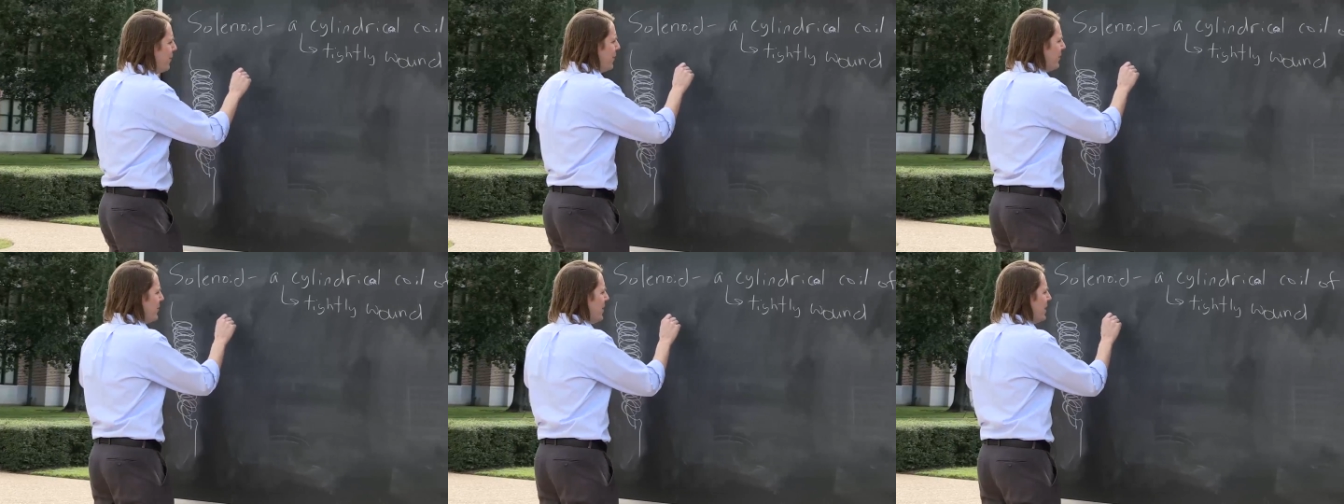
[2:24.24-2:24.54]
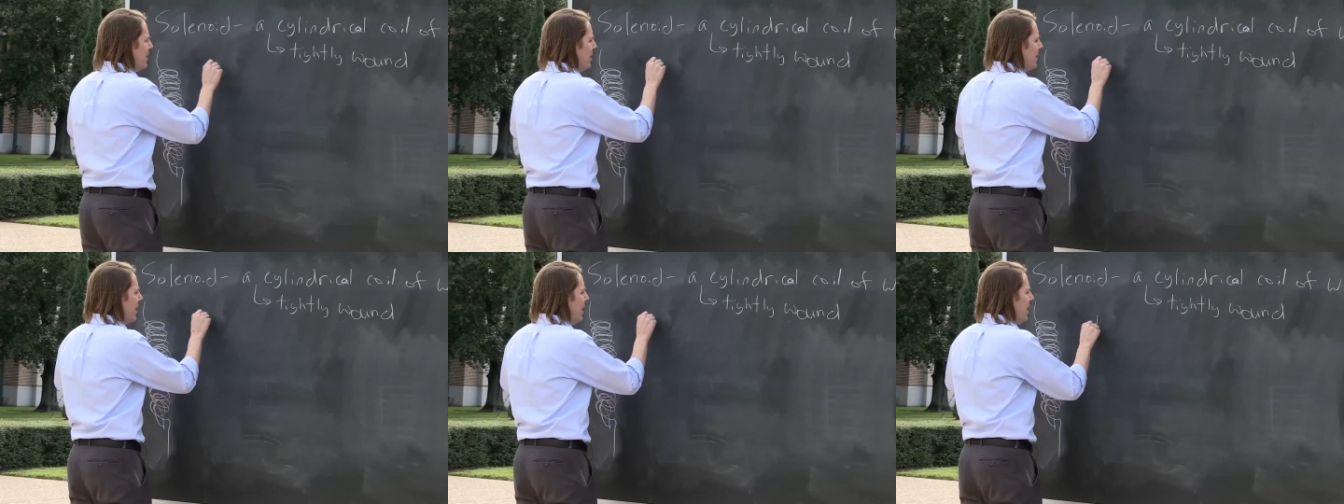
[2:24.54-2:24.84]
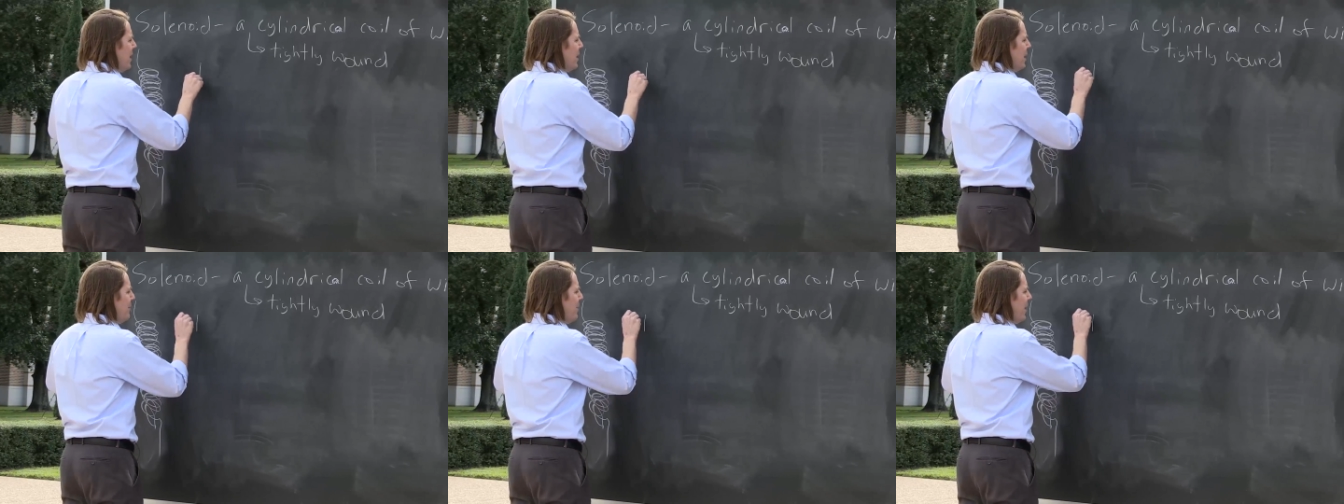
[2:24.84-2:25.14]
for a second
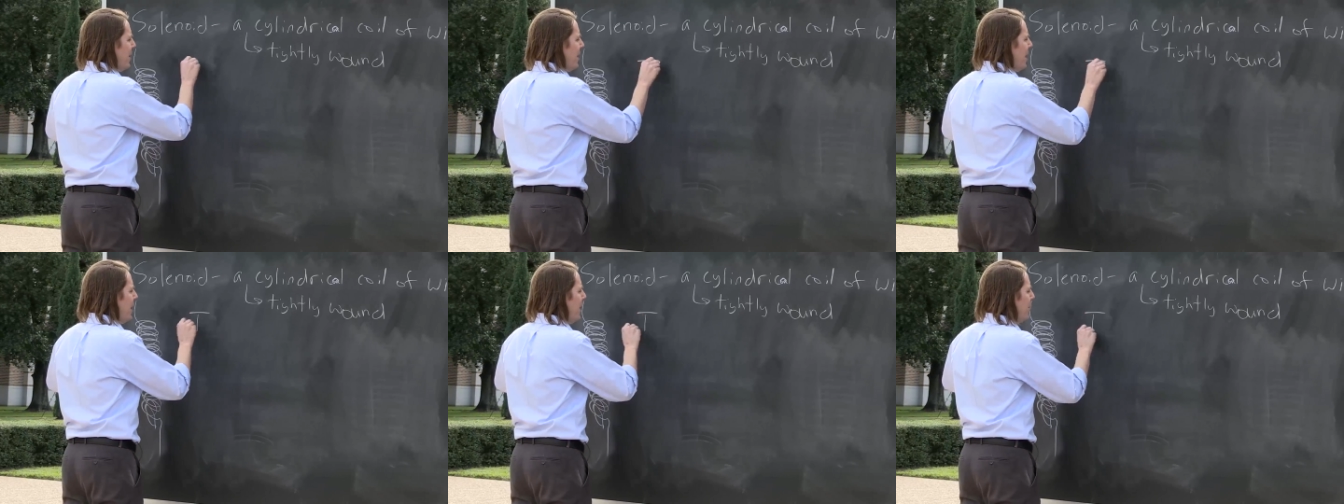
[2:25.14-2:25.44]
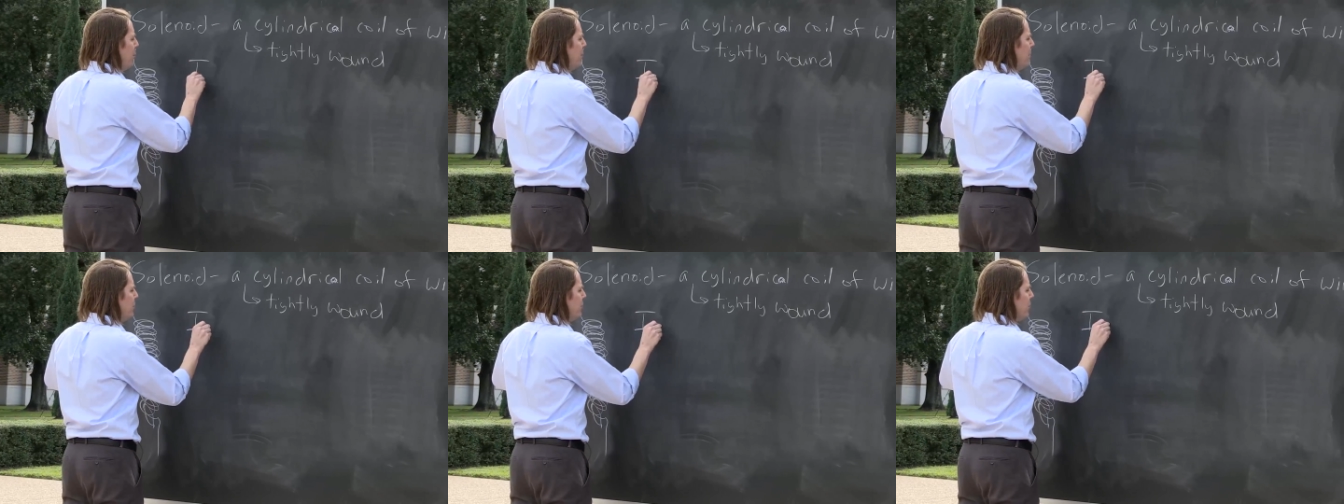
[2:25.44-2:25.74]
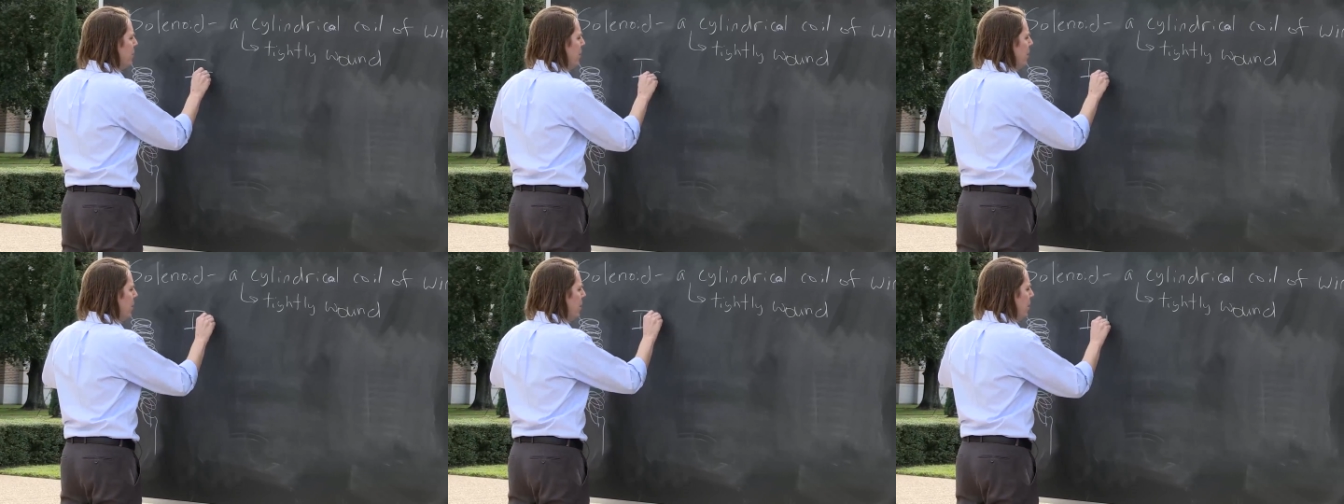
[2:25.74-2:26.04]
about how we
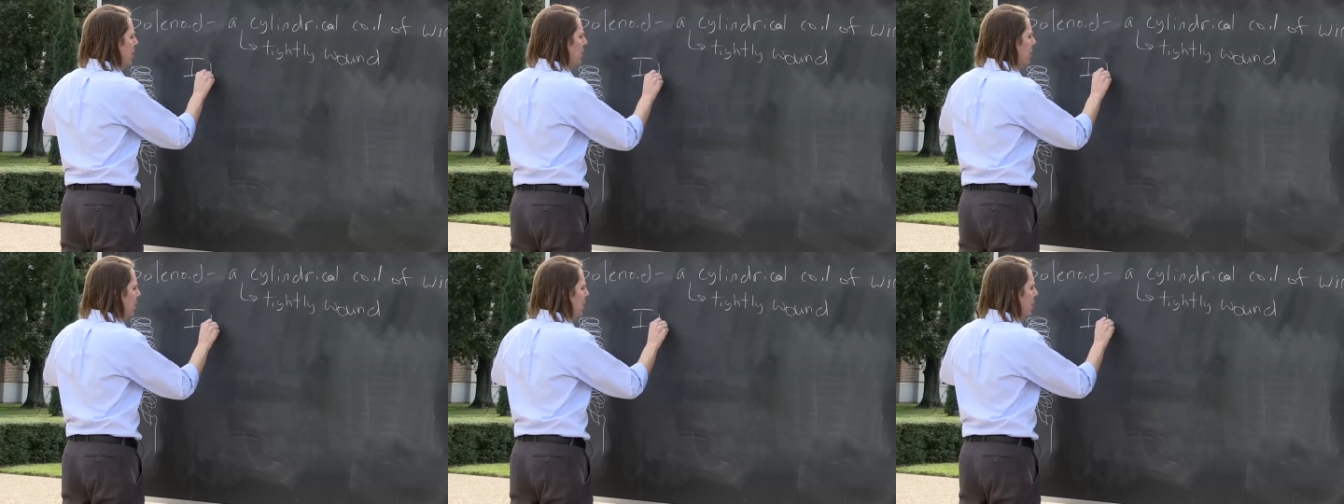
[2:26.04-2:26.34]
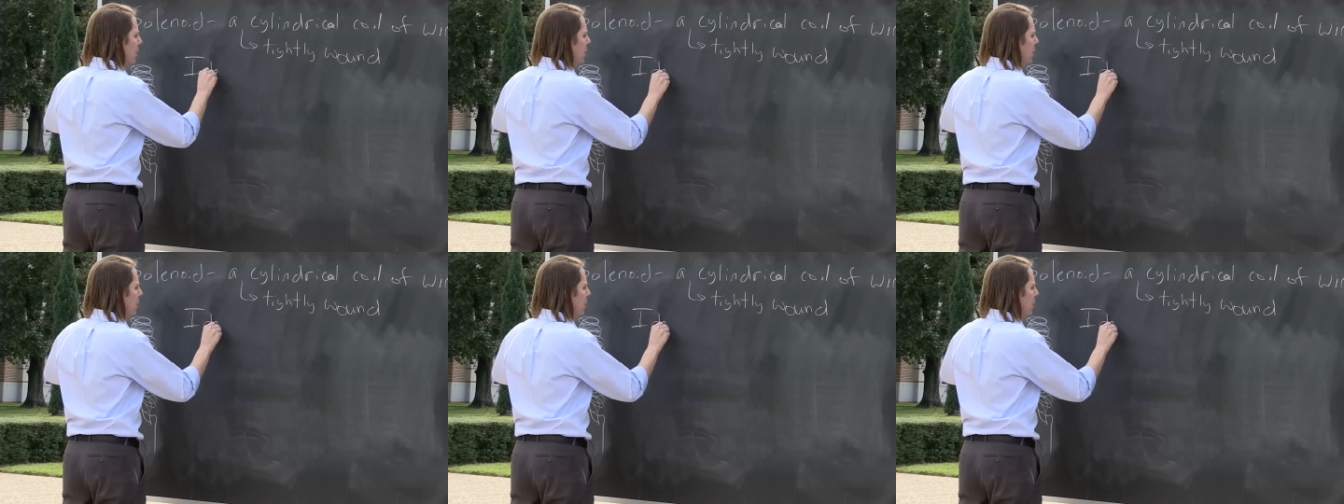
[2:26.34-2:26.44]
draw